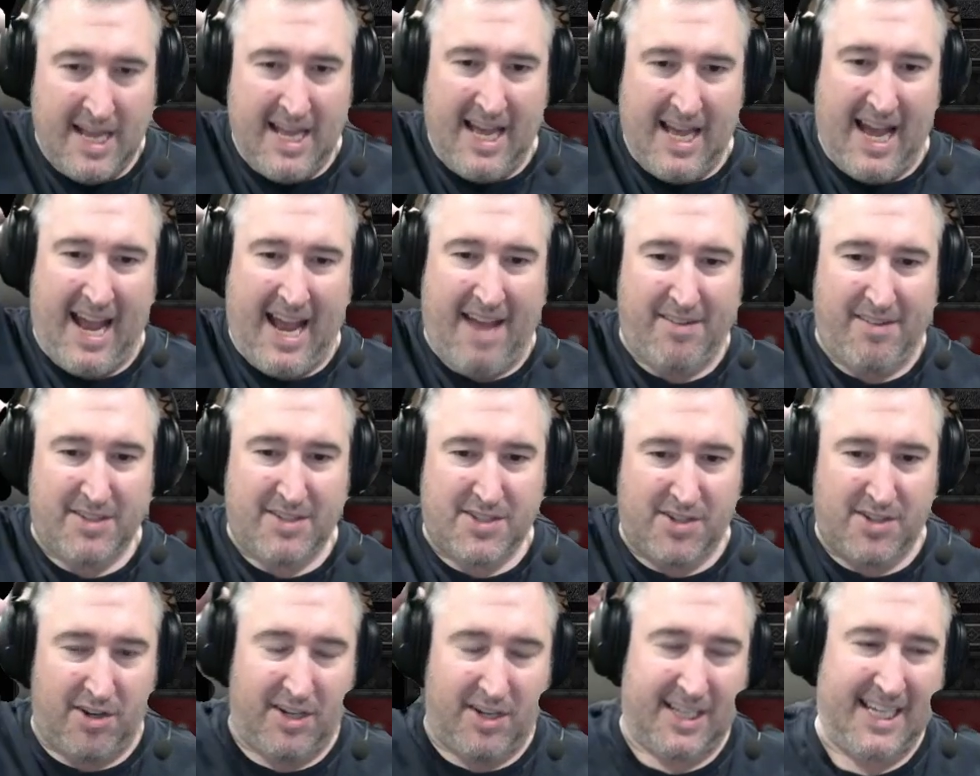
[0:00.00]
I haven't
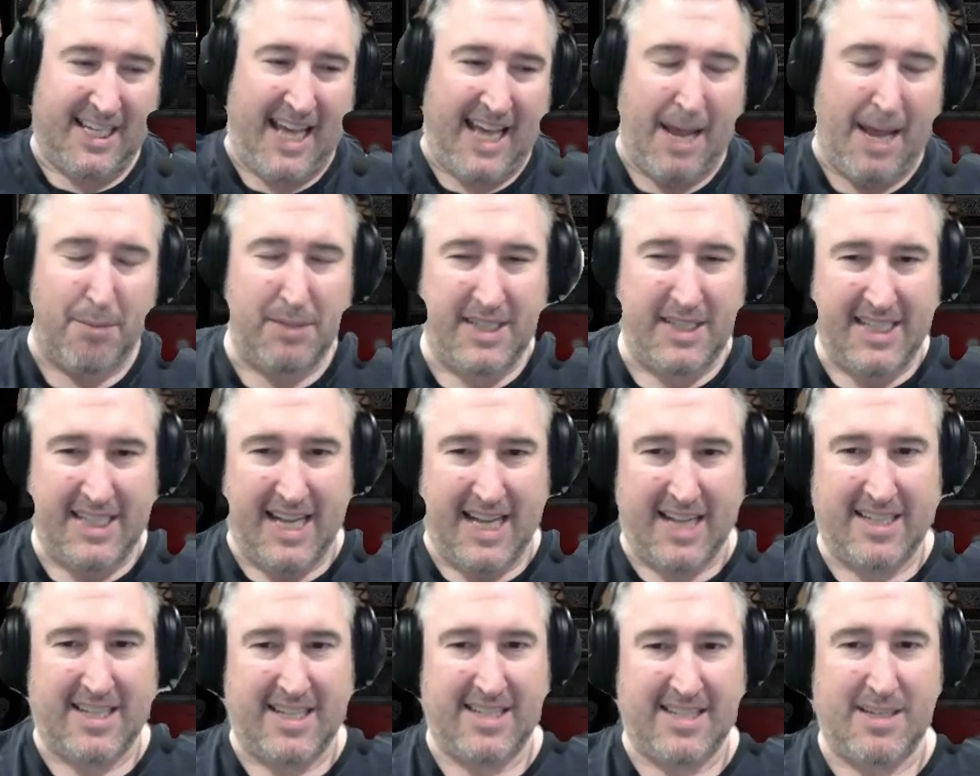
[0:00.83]
started gambling yet
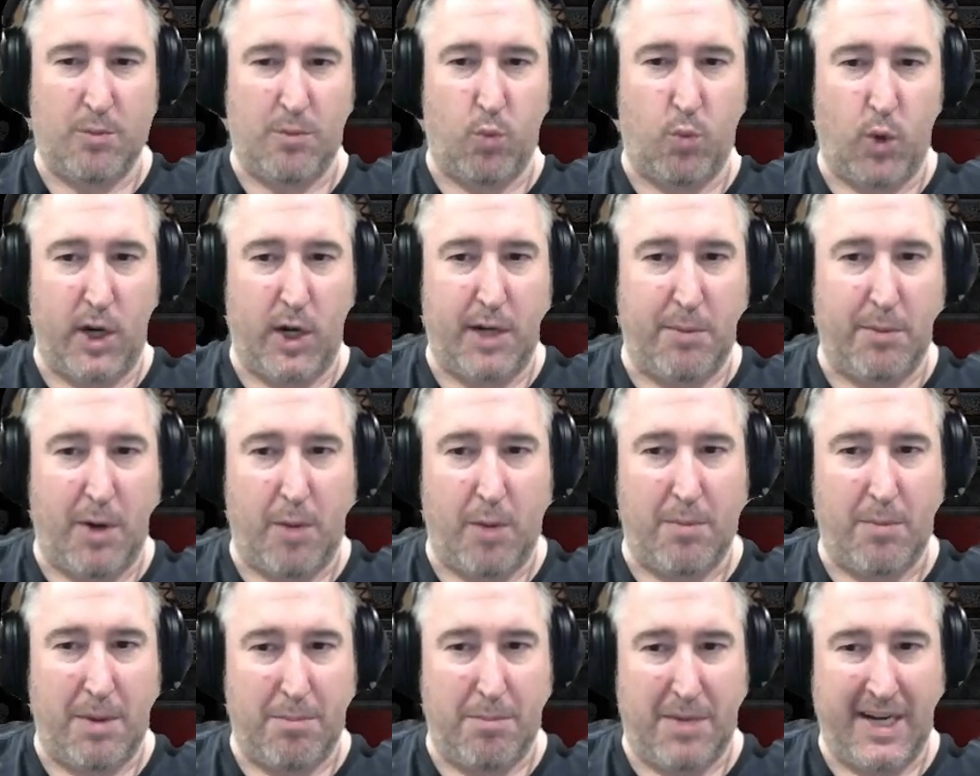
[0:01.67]
because I'm worried about
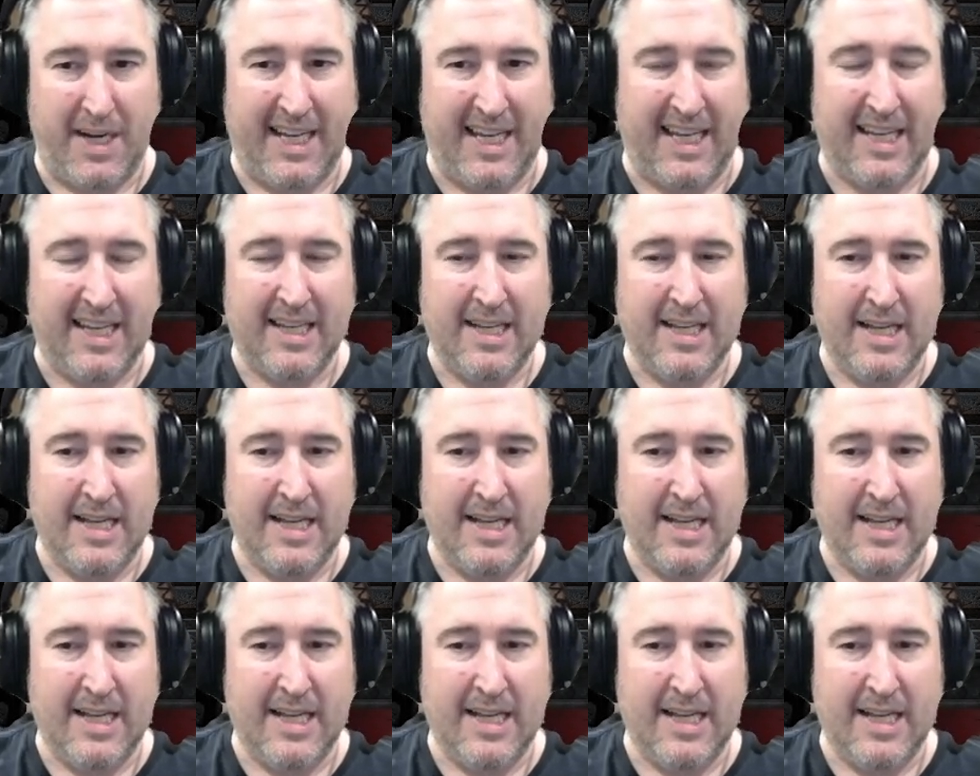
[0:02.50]
my money.